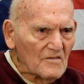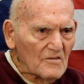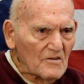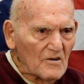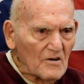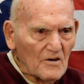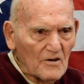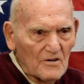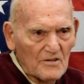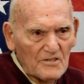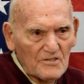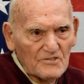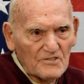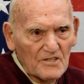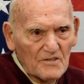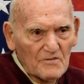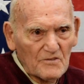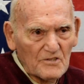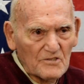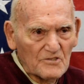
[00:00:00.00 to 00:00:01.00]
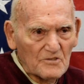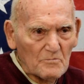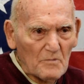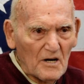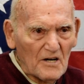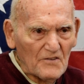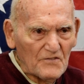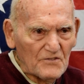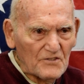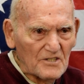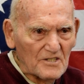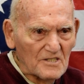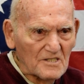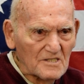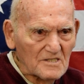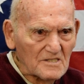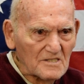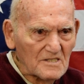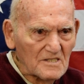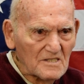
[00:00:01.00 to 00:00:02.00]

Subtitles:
Oh, he's the mafia.